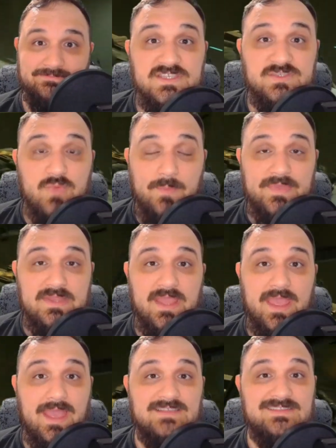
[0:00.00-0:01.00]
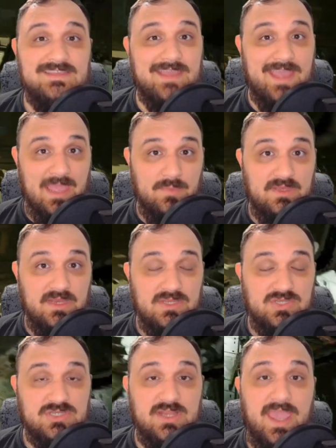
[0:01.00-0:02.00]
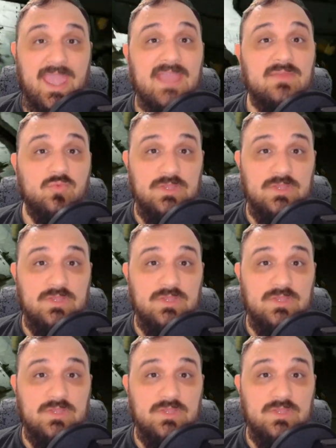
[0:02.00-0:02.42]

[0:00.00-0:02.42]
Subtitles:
This weapon has the ammunition and